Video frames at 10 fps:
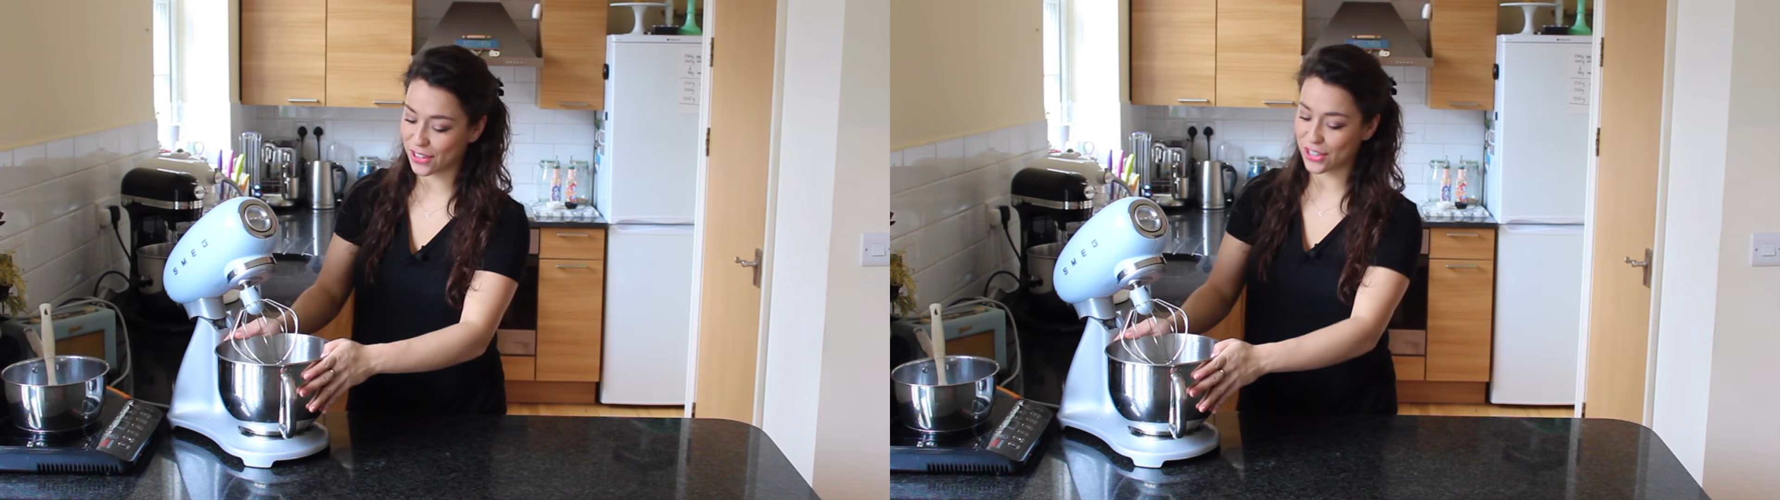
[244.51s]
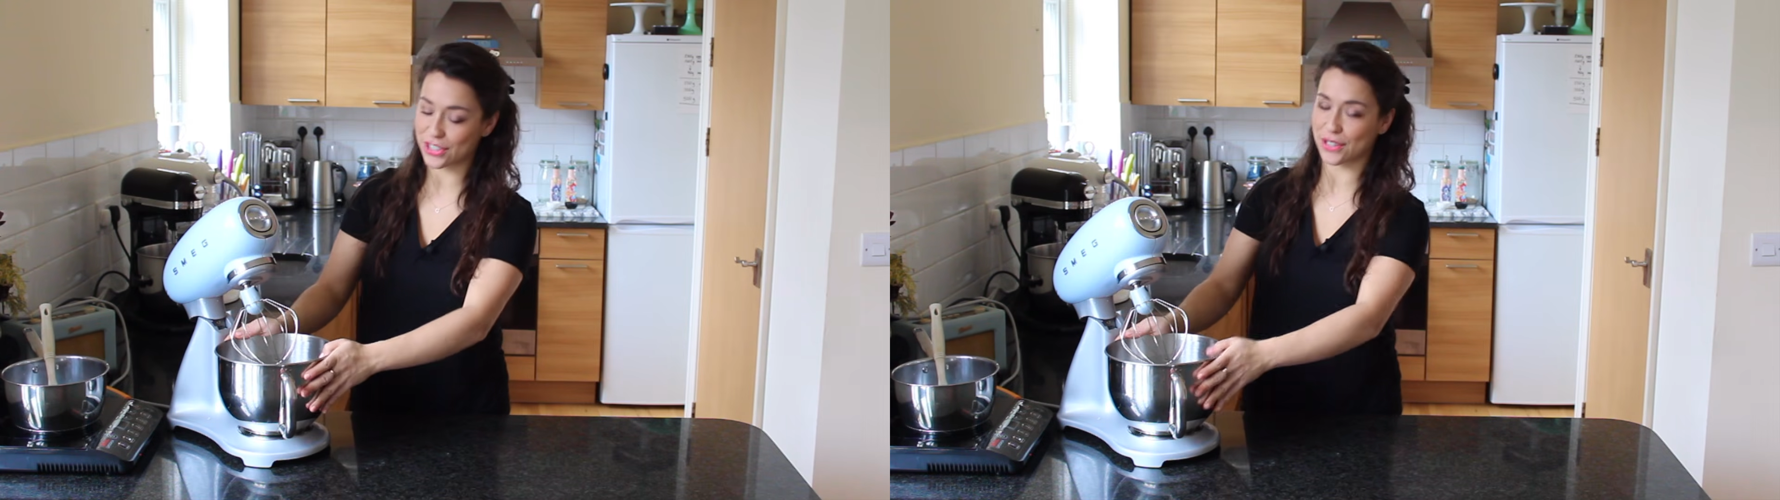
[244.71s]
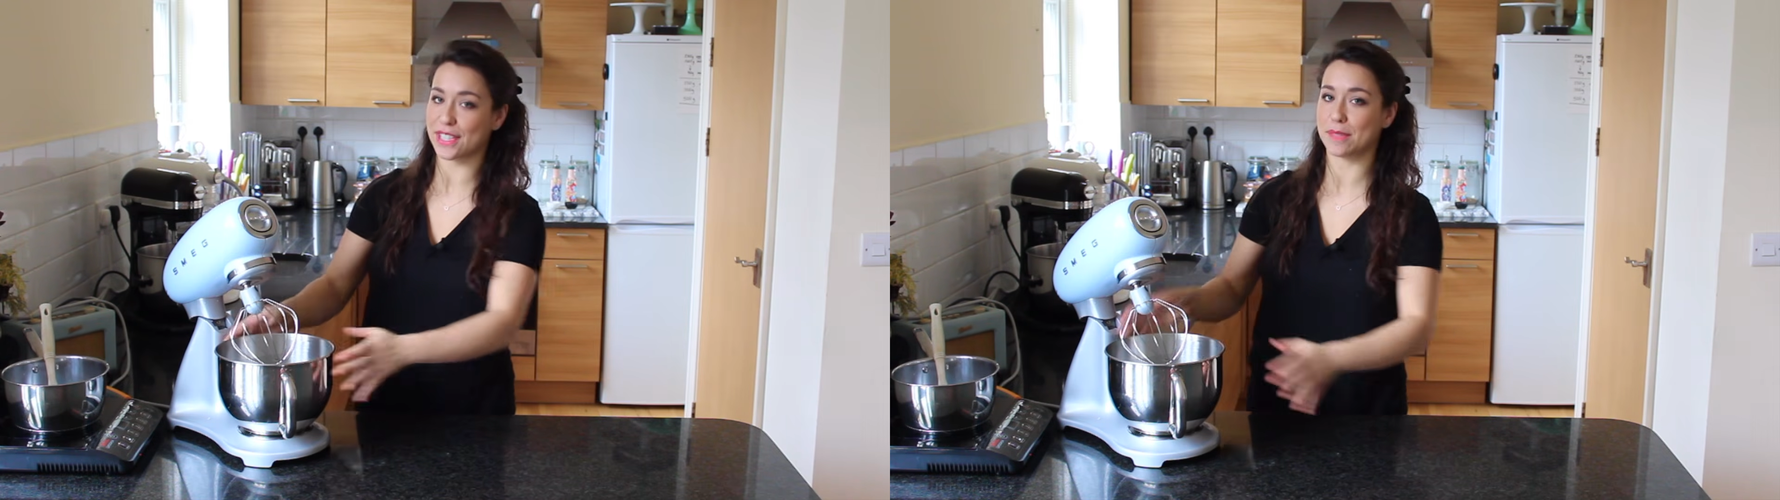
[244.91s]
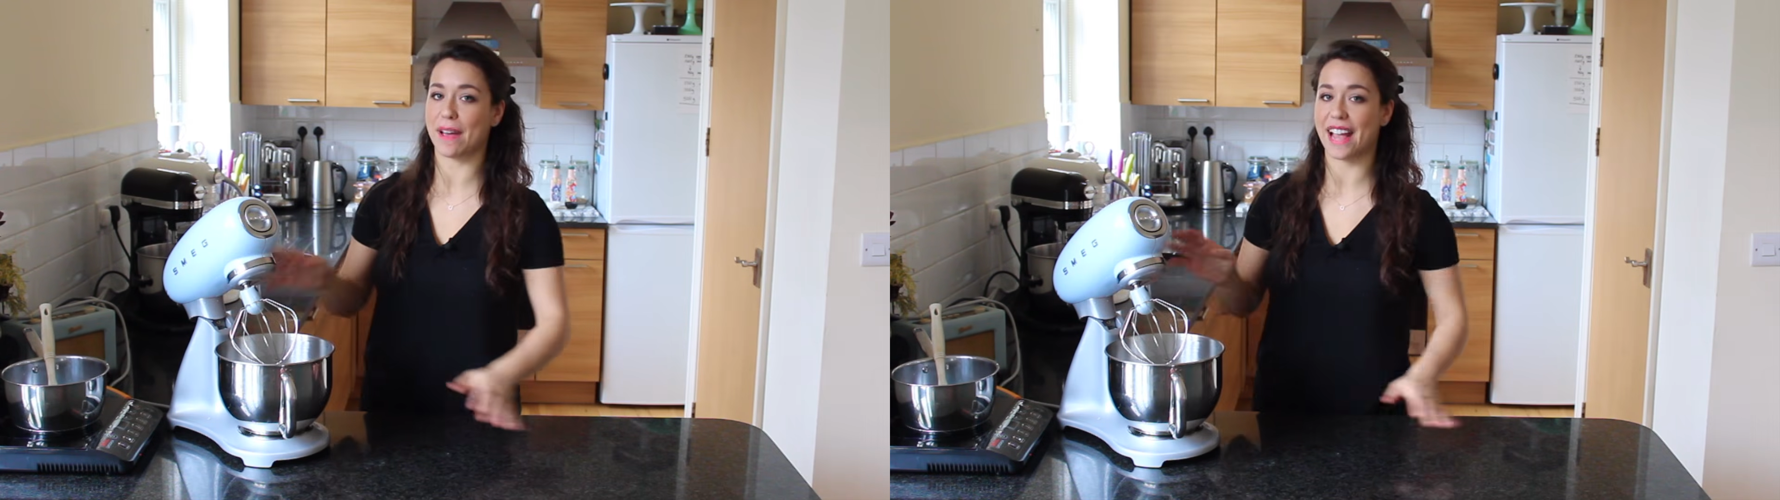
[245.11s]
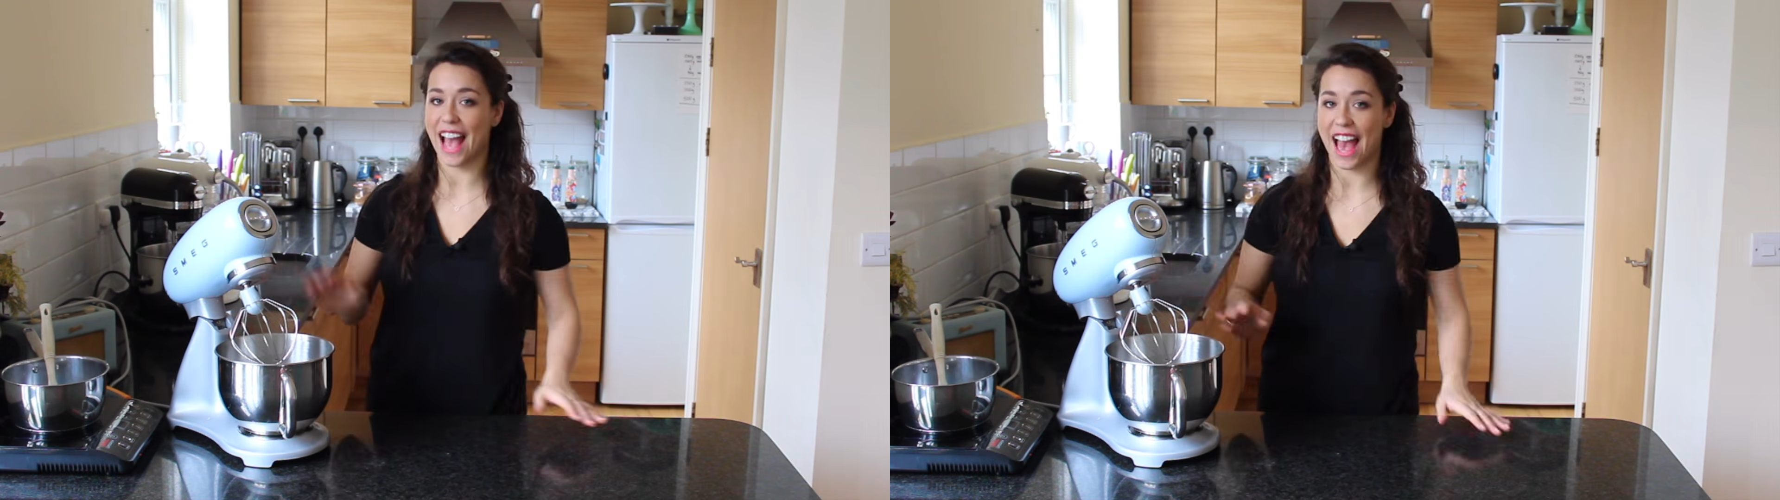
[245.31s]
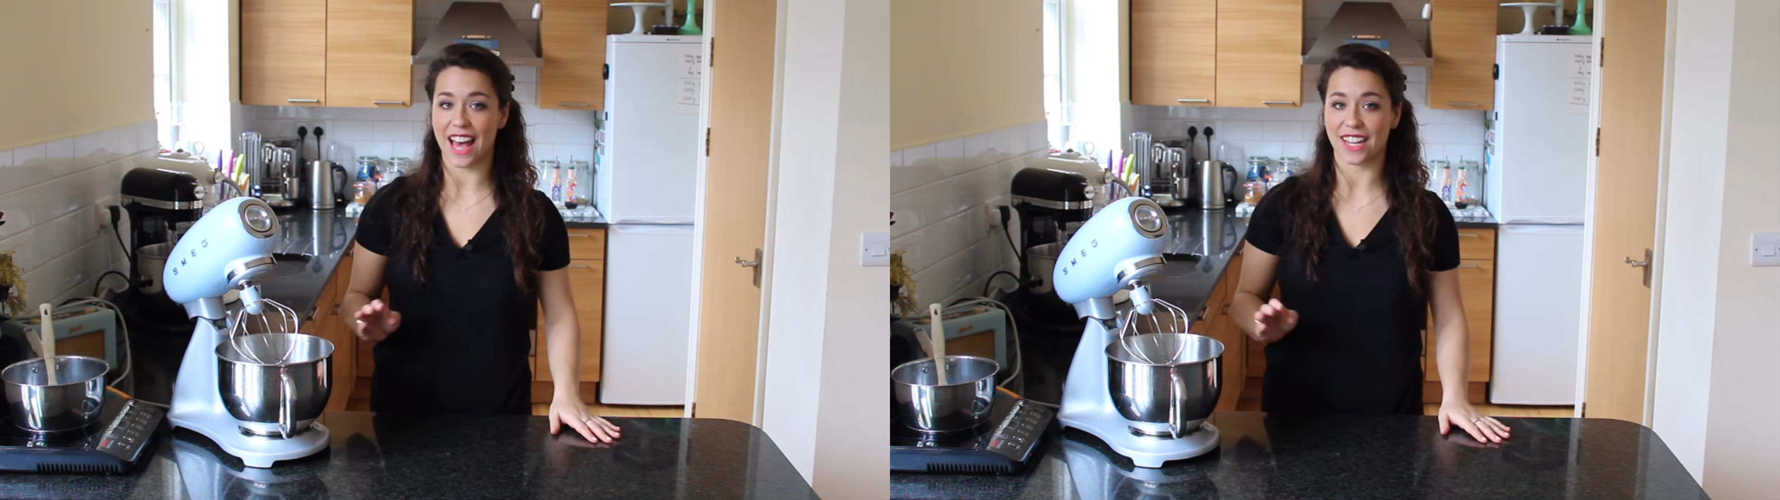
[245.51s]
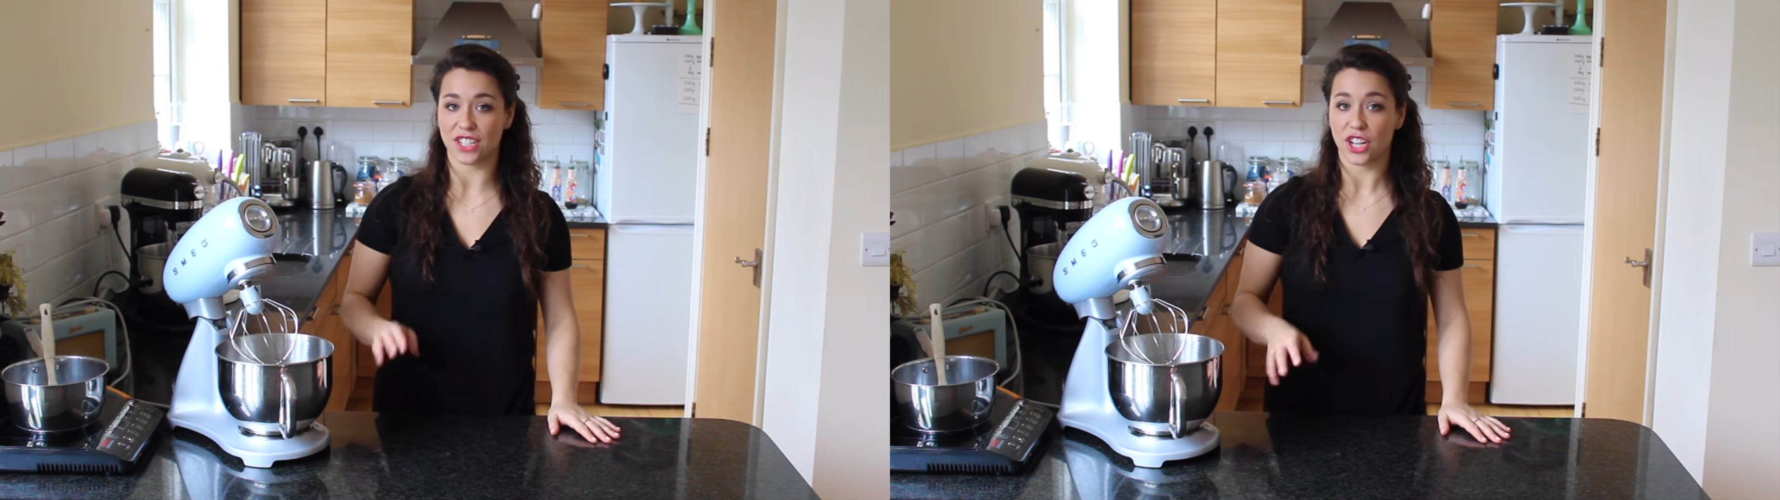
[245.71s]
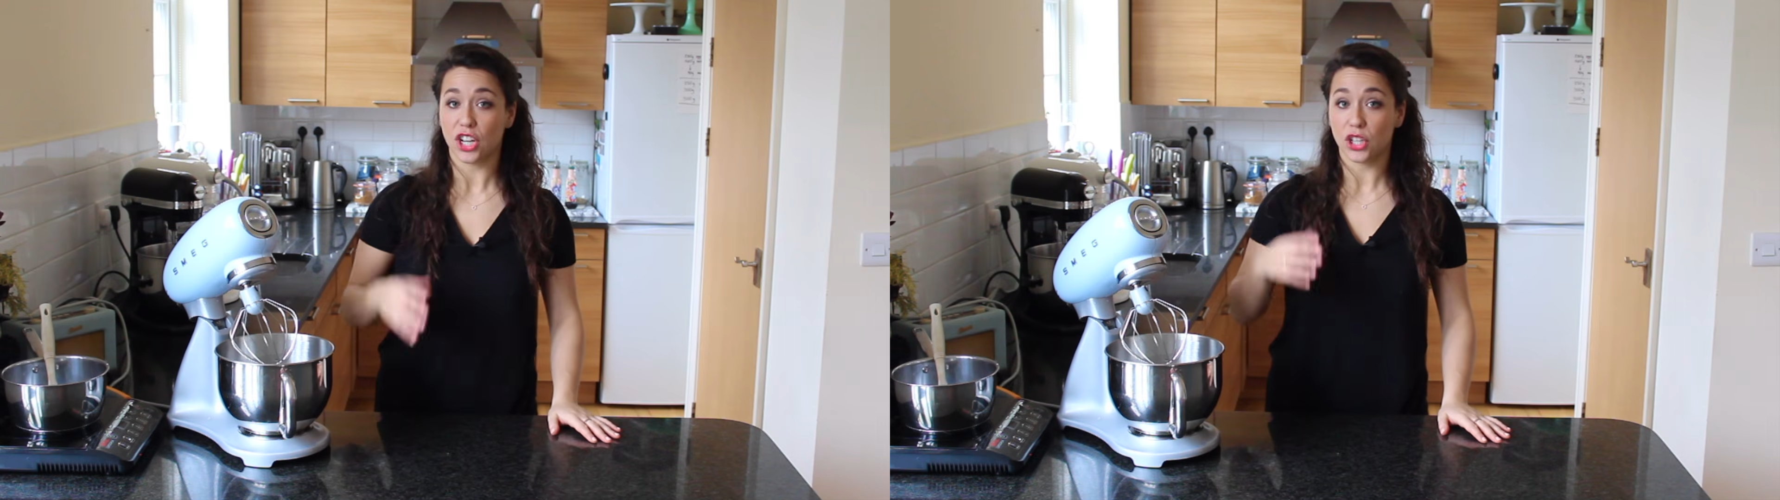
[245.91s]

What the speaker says: you could do this by hand.